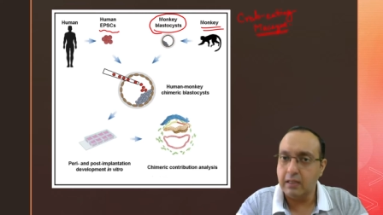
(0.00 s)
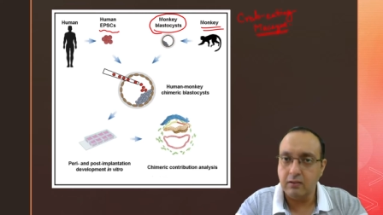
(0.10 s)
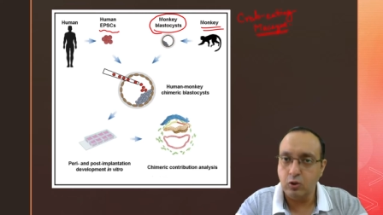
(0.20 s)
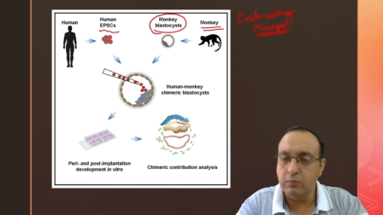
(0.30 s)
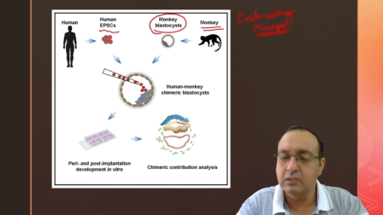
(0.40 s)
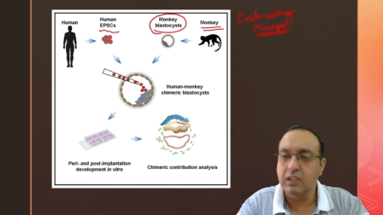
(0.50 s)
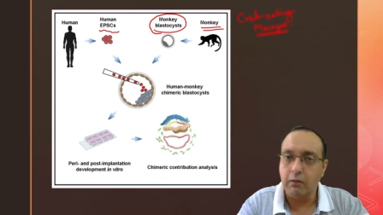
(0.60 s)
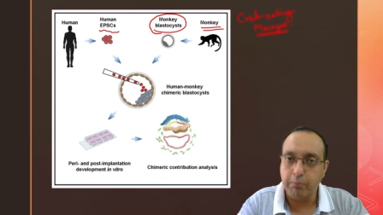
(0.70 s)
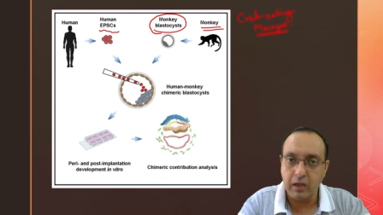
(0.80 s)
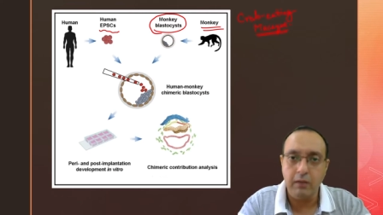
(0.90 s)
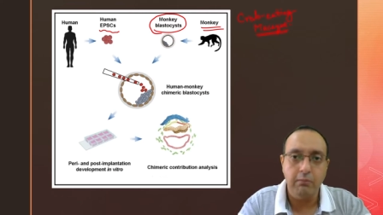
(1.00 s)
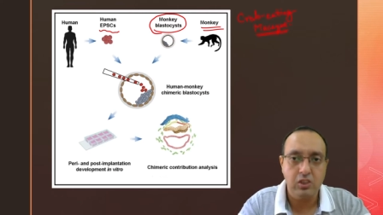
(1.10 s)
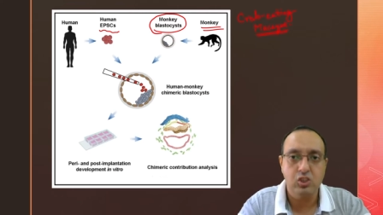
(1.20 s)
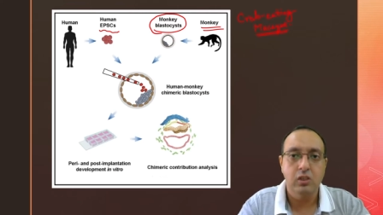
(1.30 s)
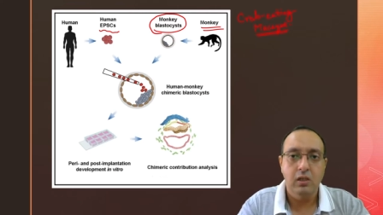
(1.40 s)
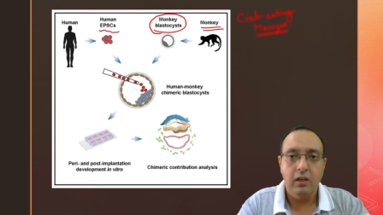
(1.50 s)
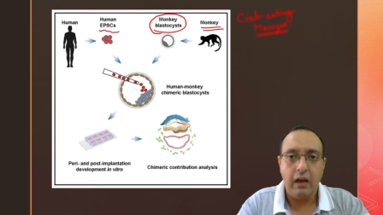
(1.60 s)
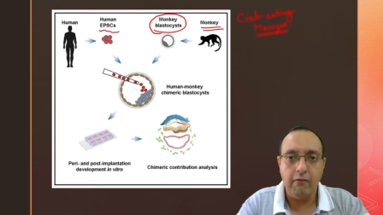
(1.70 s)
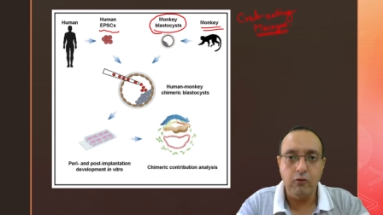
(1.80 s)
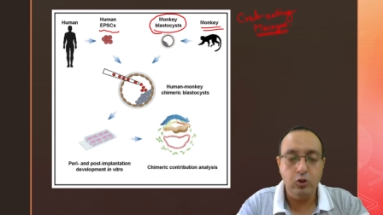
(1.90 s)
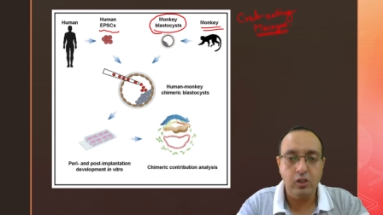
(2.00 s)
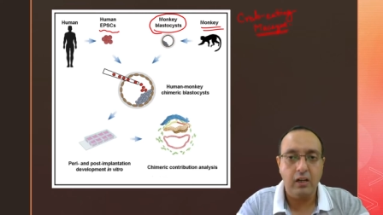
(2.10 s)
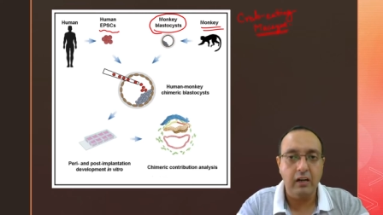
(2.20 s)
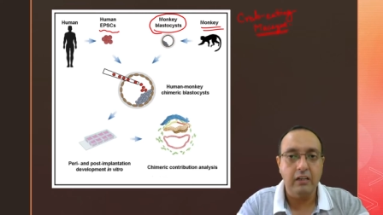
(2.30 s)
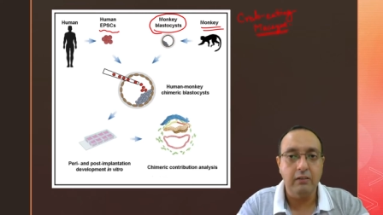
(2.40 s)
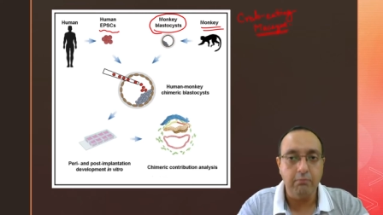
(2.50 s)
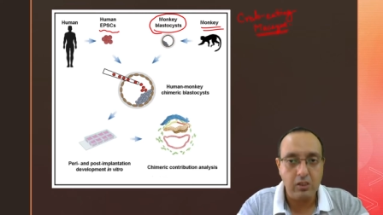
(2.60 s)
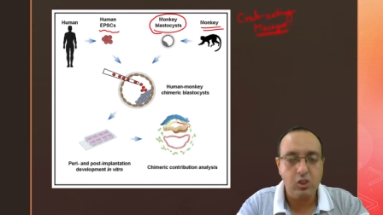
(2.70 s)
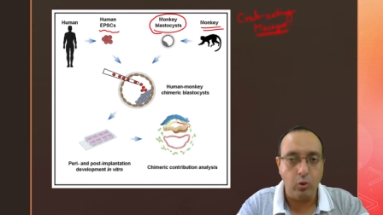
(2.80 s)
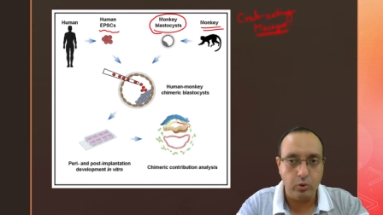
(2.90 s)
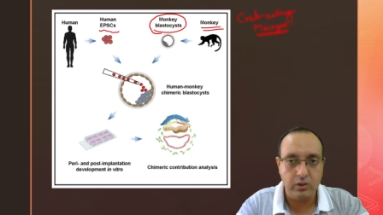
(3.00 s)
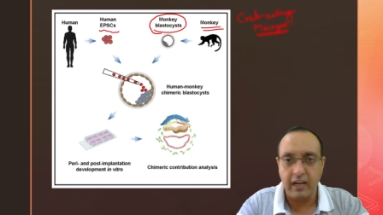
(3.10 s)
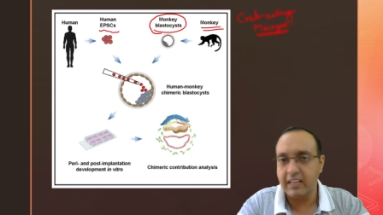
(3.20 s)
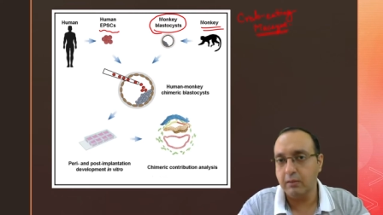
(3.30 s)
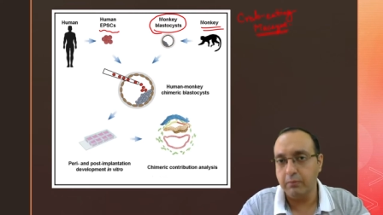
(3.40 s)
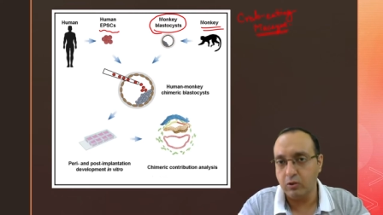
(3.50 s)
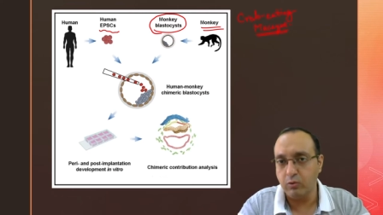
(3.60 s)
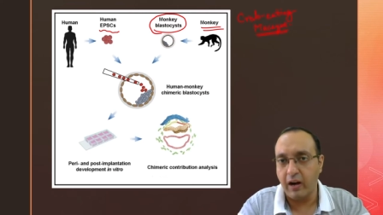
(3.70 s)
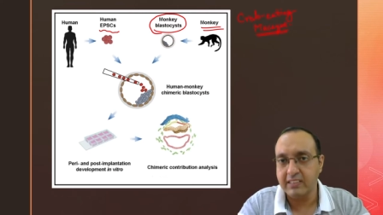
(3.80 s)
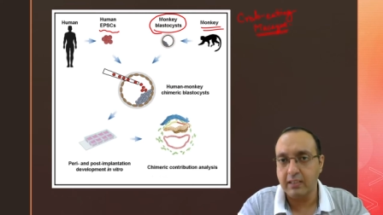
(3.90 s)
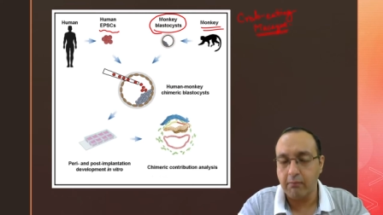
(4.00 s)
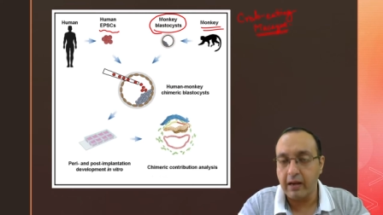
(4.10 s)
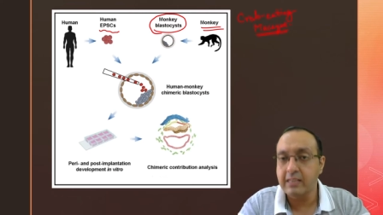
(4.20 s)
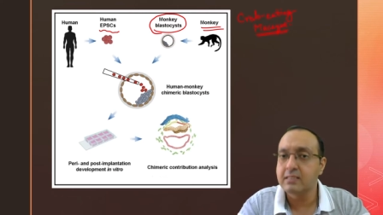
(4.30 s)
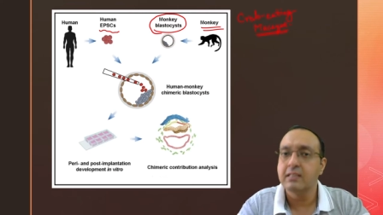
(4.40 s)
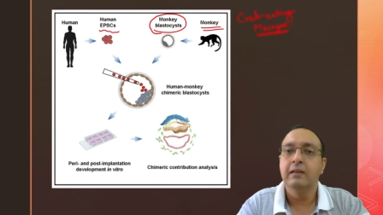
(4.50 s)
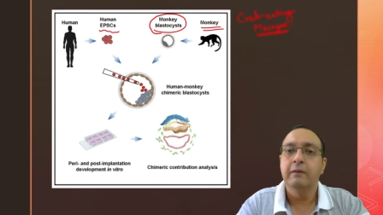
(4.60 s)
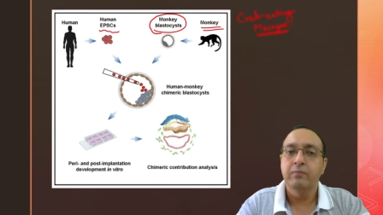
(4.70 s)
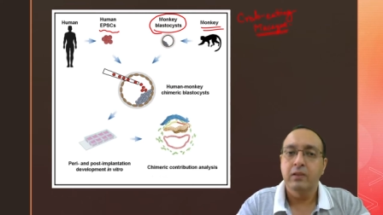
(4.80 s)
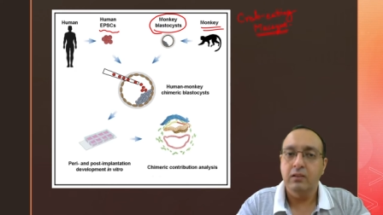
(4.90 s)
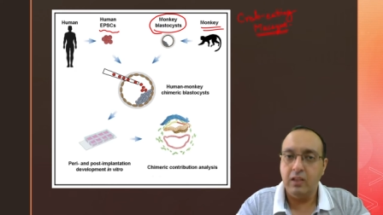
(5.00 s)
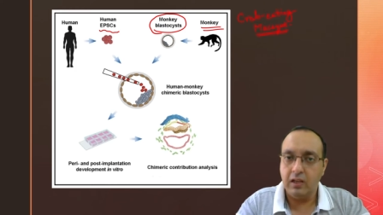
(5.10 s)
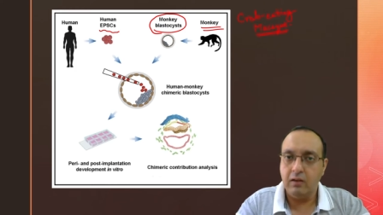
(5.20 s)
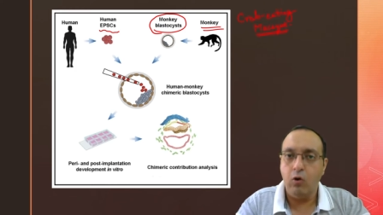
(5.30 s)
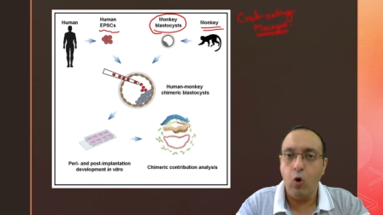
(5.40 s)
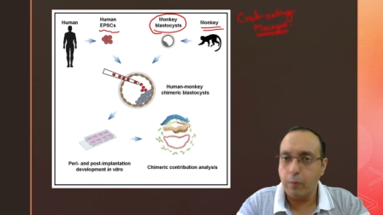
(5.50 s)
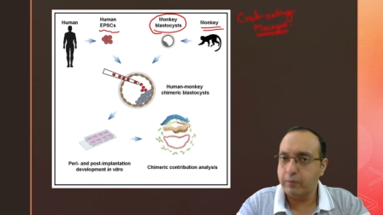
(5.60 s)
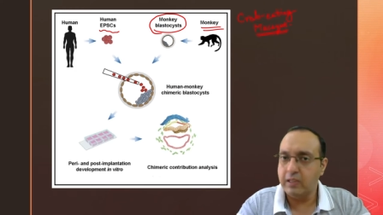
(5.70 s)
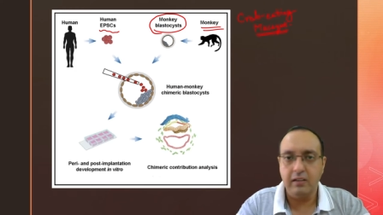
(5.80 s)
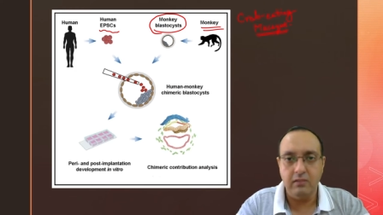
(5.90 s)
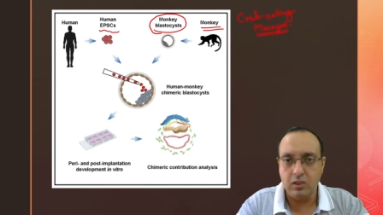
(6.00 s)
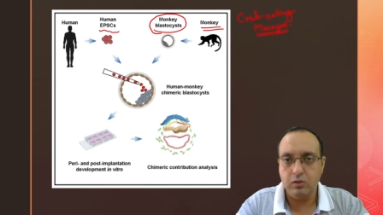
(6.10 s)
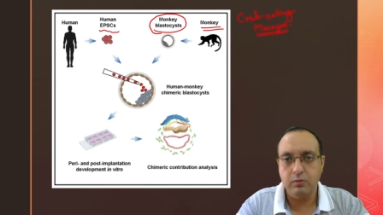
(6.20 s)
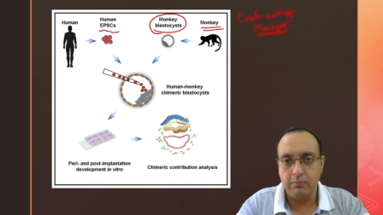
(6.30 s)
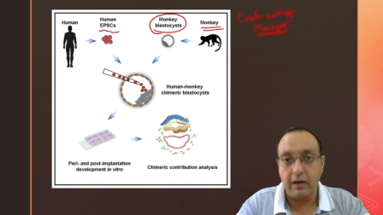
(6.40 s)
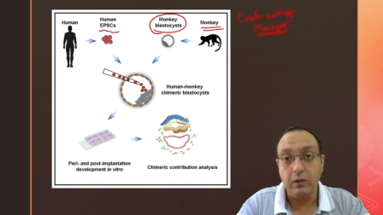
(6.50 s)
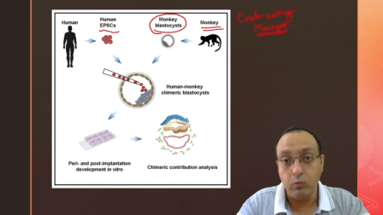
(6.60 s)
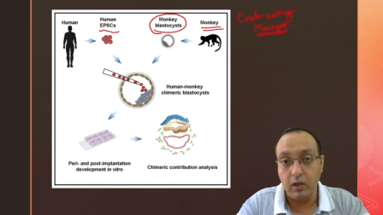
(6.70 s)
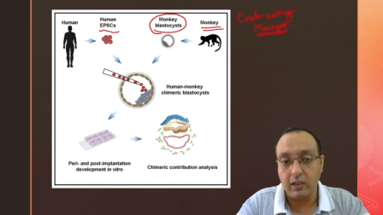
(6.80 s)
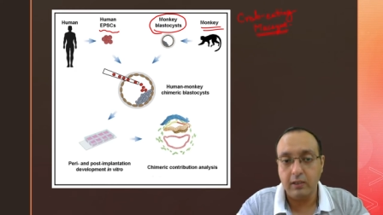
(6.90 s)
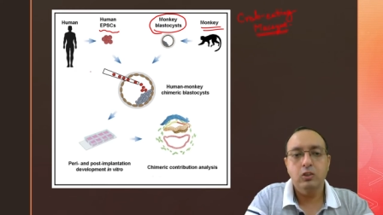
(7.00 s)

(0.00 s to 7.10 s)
and humans are pretty much evolutionarily much closer as compared to rats and mice, they hoped that this might work.